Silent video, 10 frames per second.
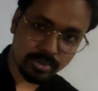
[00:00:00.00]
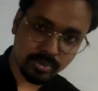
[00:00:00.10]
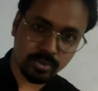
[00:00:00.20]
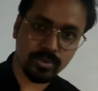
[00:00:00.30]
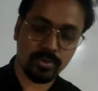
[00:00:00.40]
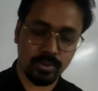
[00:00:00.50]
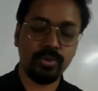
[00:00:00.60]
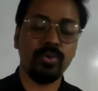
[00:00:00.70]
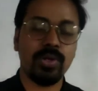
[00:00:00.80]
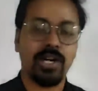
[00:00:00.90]
to
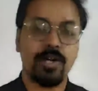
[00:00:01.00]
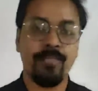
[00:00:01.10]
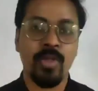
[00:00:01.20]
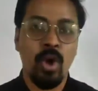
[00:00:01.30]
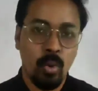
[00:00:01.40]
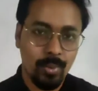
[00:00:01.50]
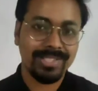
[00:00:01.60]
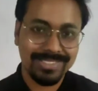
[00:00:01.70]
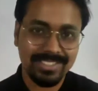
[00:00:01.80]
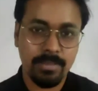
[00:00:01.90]
do
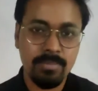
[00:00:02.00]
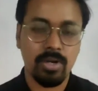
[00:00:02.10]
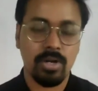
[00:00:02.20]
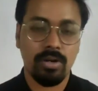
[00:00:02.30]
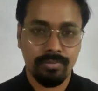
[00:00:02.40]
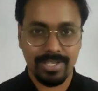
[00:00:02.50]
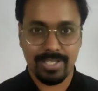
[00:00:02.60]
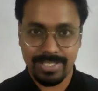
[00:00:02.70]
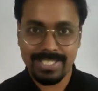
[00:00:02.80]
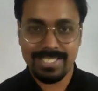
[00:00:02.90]
one sum of
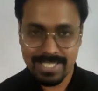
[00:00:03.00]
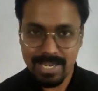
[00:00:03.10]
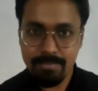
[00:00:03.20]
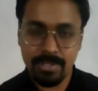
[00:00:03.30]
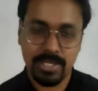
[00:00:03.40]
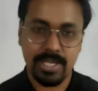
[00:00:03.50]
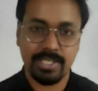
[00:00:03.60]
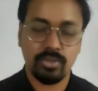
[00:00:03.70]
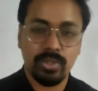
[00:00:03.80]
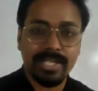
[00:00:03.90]
each type.
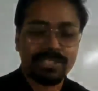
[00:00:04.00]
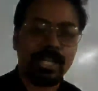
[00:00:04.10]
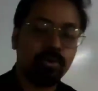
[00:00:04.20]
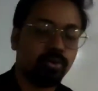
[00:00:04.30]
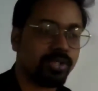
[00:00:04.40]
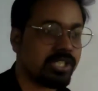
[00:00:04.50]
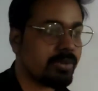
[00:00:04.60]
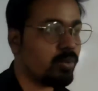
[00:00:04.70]
So let's start with question number